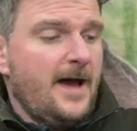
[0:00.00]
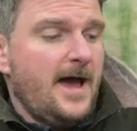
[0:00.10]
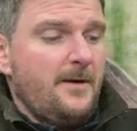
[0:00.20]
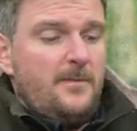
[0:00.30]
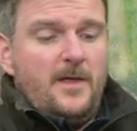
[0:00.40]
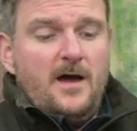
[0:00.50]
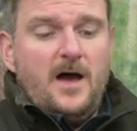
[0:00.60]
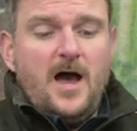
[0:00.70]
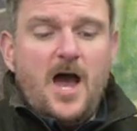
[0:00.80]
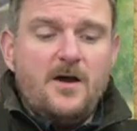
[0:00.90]

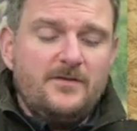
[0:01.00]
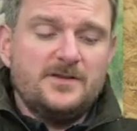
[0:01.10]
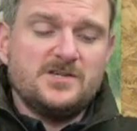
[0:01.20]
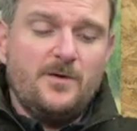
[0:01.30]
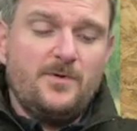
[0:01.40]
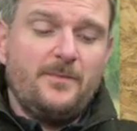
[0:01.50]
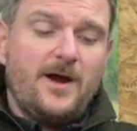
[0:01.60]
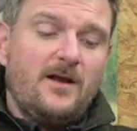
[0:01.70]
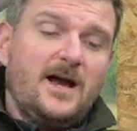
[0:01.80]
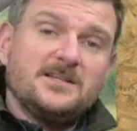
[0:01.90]
Over the top of the
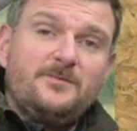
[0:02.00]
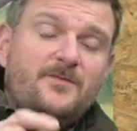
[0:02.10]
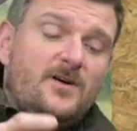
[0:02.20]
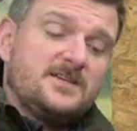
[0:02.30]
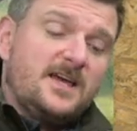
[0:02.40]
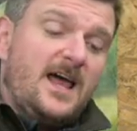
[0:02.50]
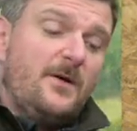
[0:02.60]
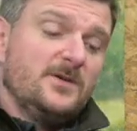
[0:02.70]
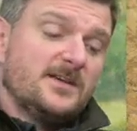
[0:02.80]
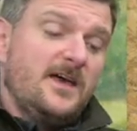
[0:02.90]
barrel, actually, before I say that,
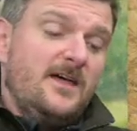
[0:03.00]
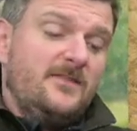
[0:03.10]
I will say